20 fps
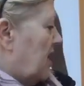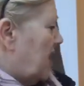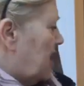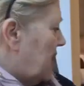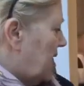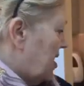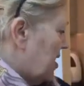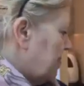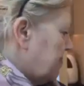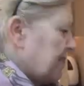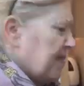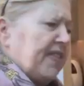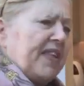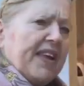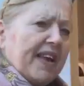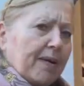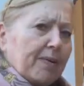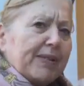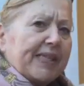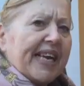I think
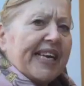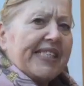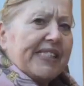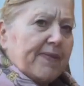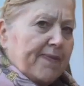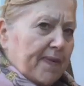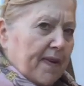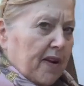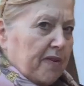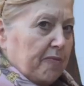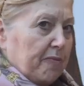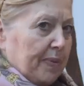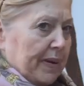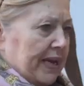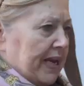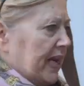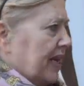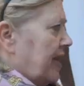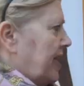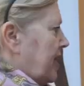that was
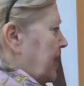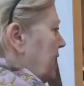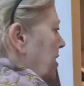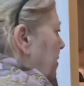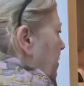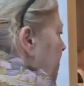85p,